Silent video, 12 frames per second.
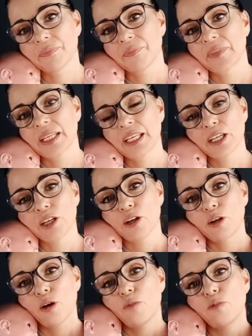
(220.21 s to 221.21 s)
and pass it
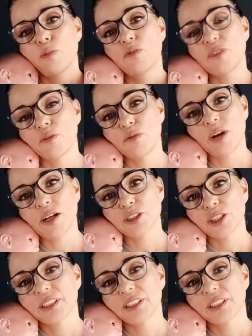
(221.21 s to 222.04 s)
over baby's feet.